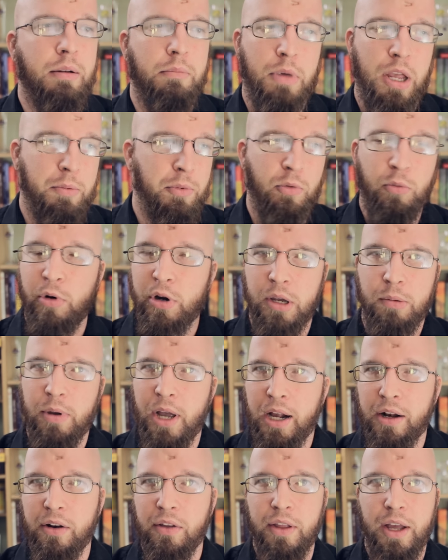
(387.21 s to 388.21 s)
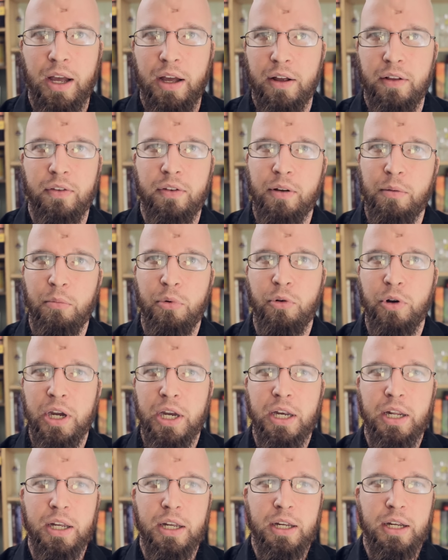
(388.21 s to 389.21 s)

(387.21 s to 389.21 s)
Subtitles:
maybe we'll get back to that at some point